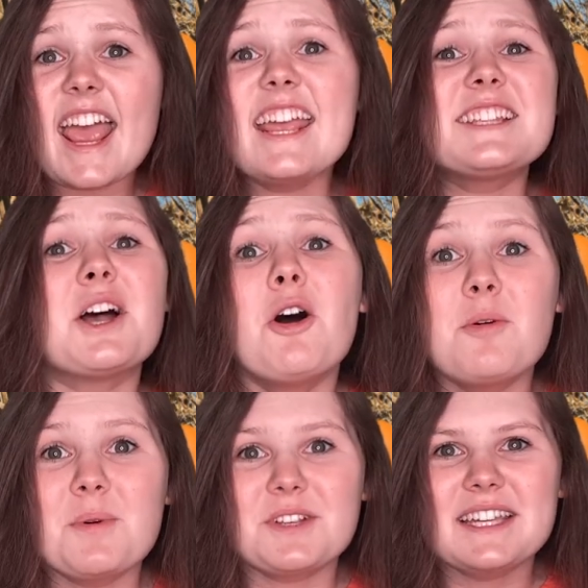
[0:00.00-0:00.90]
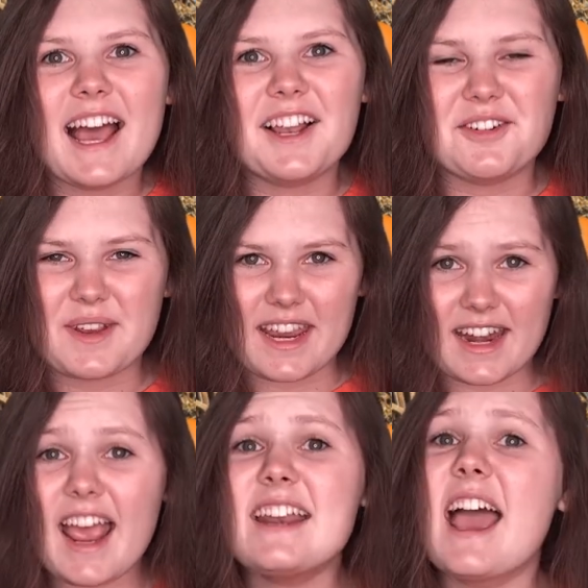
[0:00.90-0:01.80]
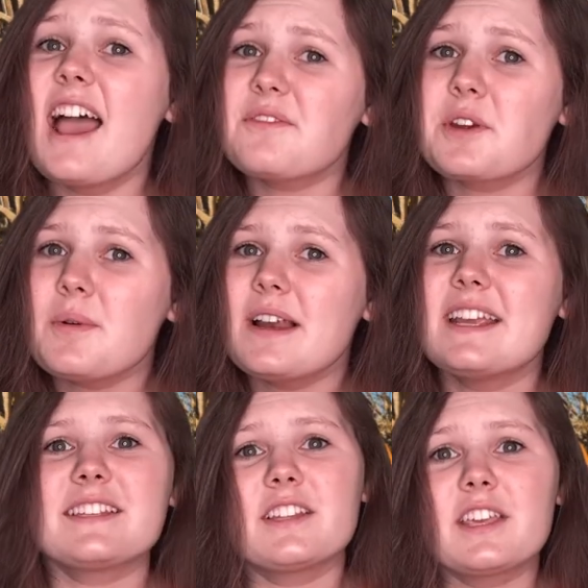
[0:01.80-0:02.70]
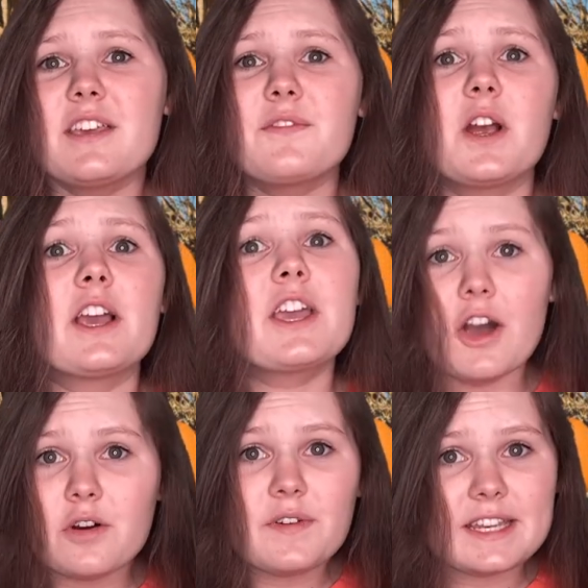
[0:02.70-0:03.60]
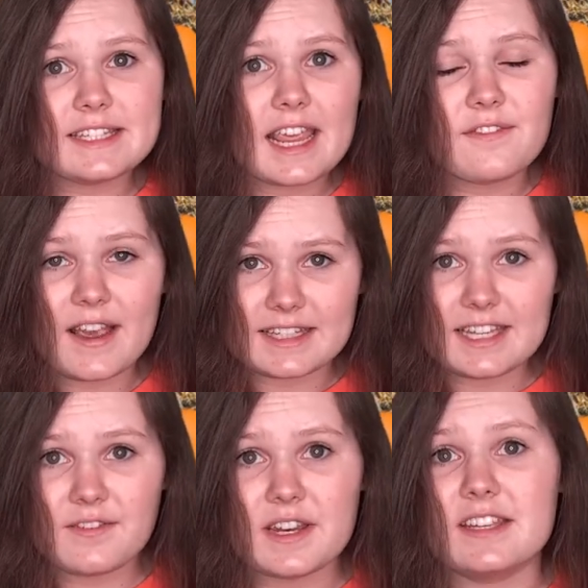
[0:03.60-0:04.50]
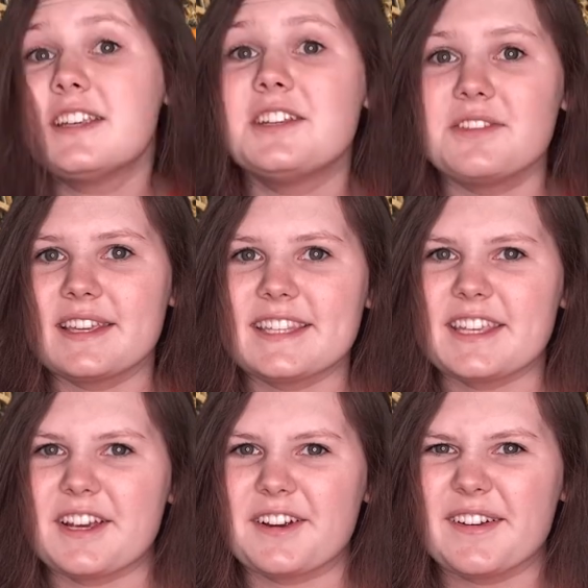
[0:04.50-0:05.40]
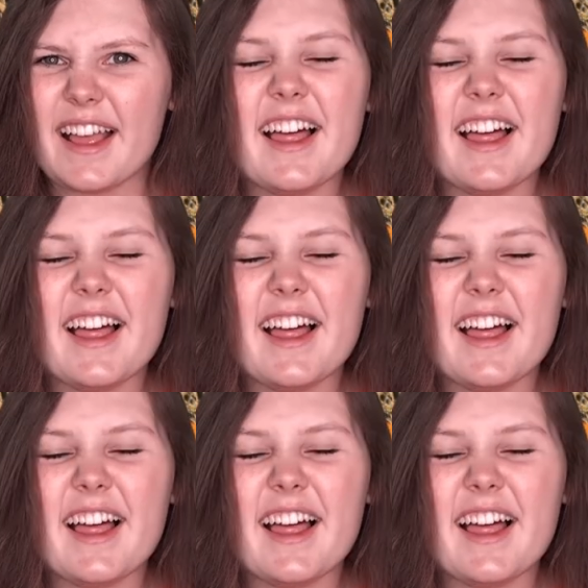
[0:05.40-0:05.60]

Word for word: It's almost Halloween, and everyone is looking for a COVID-safe activity to do this year.